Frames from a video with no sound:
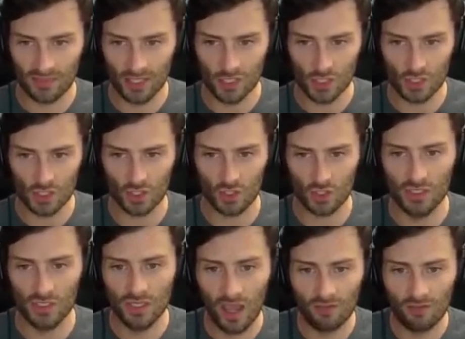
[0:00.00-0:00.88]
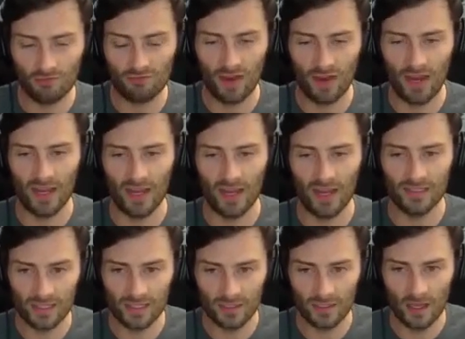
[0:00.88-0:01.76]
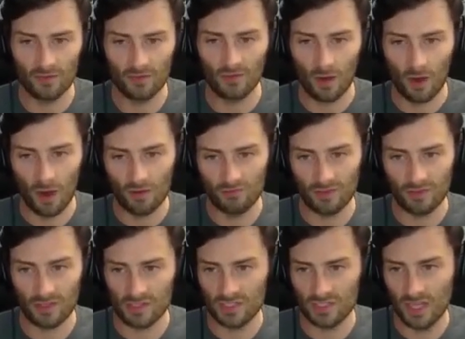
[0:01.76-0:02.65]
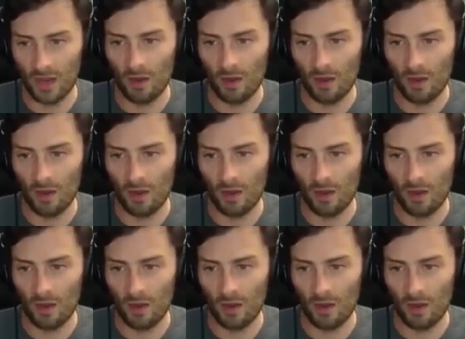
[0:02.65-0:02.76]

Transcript: They just could not find enough offense.